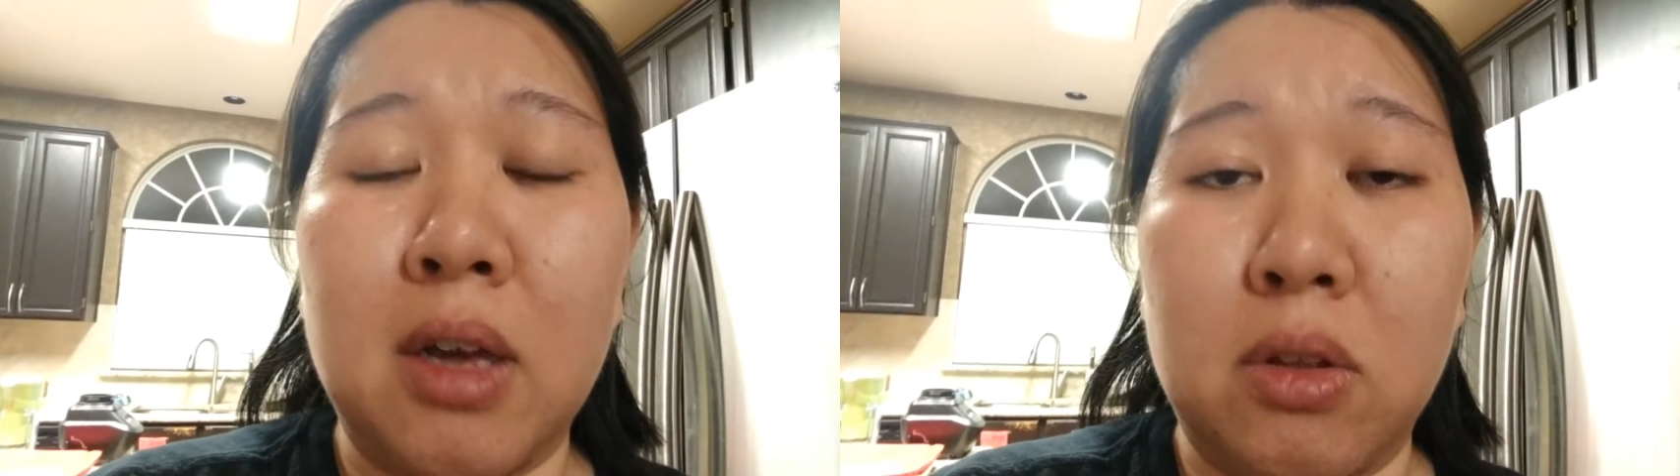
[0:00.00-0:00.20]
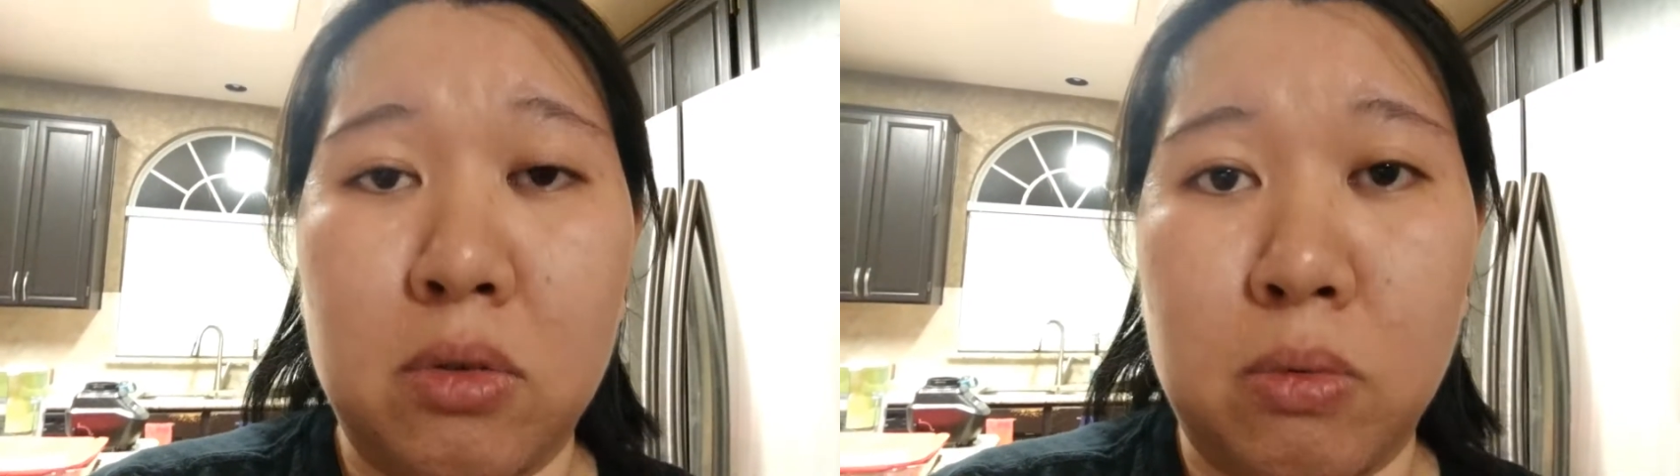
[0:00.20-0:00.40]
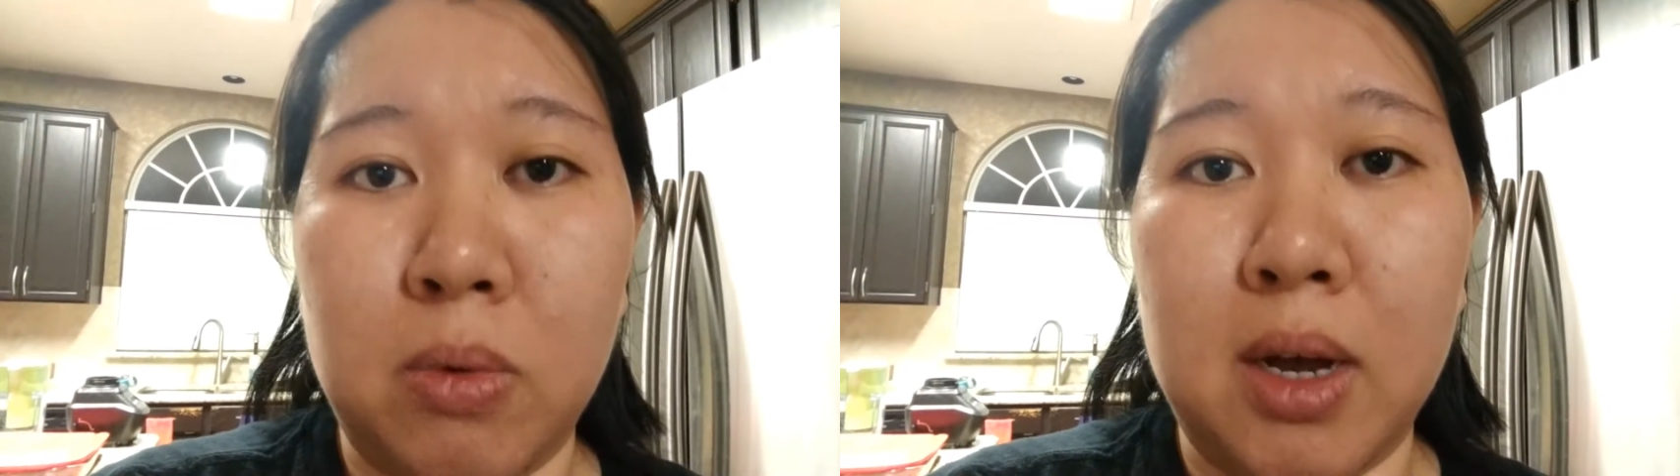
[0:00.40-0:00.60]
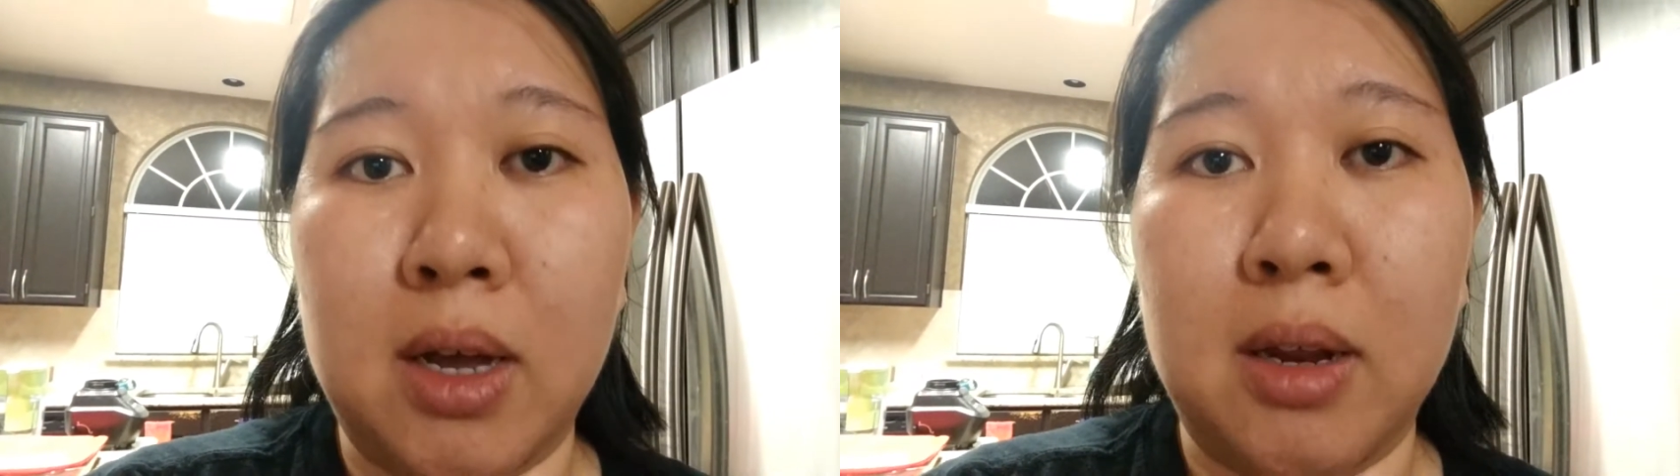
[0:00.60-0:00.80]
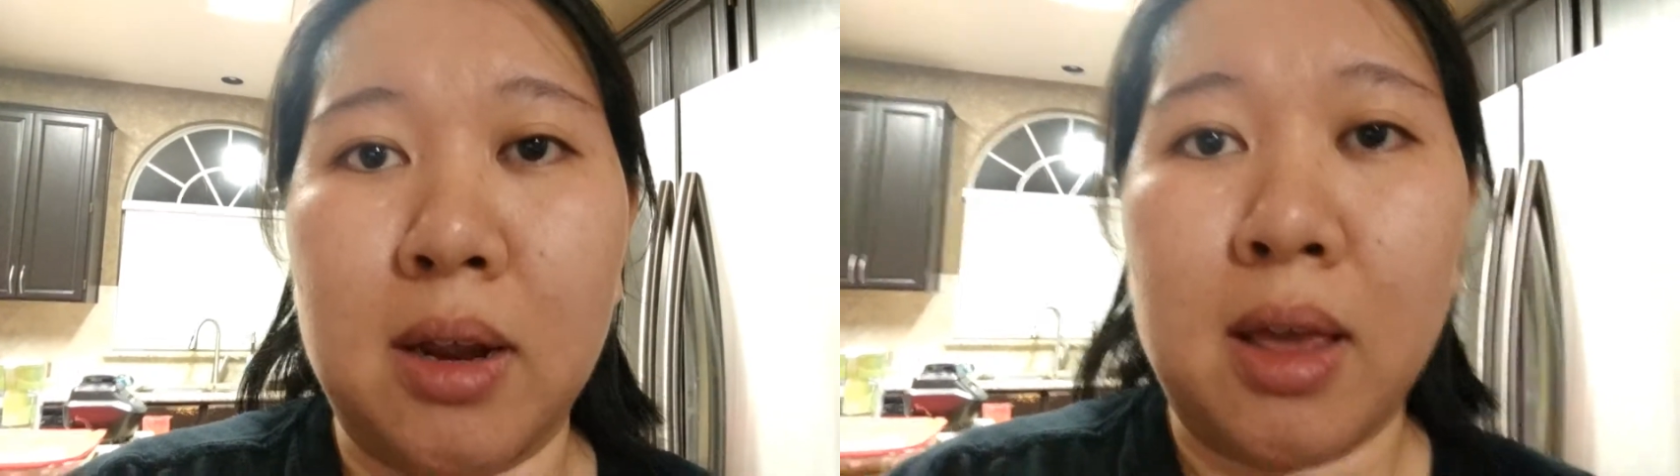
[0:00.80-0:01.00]
into
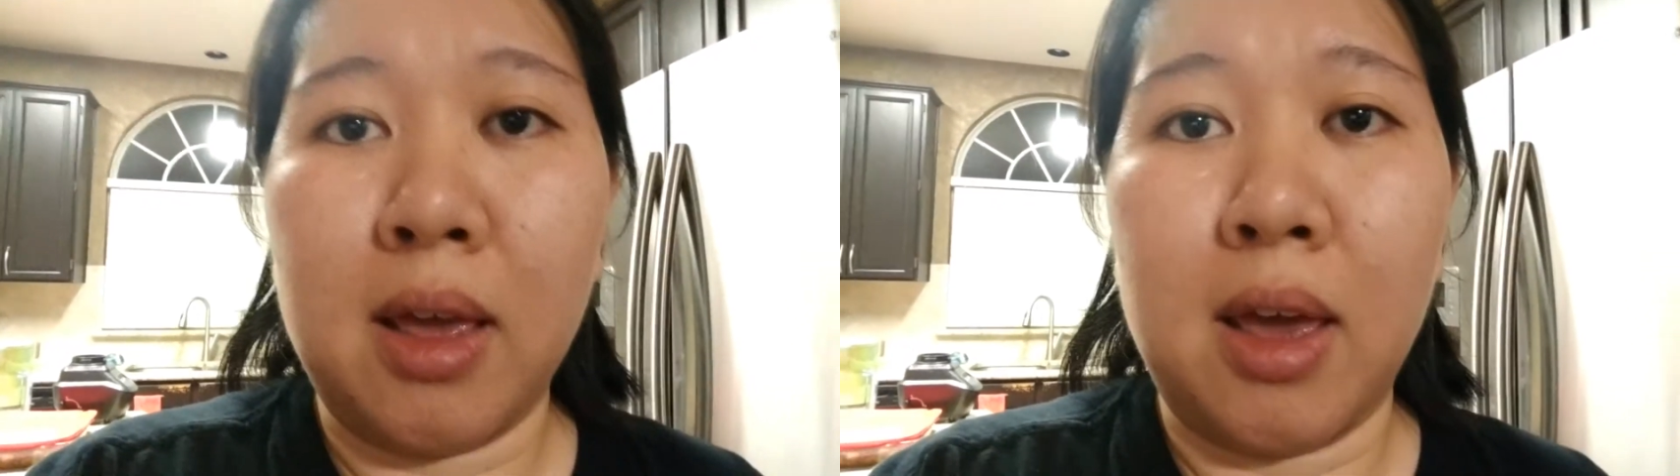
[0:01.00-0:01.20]
one,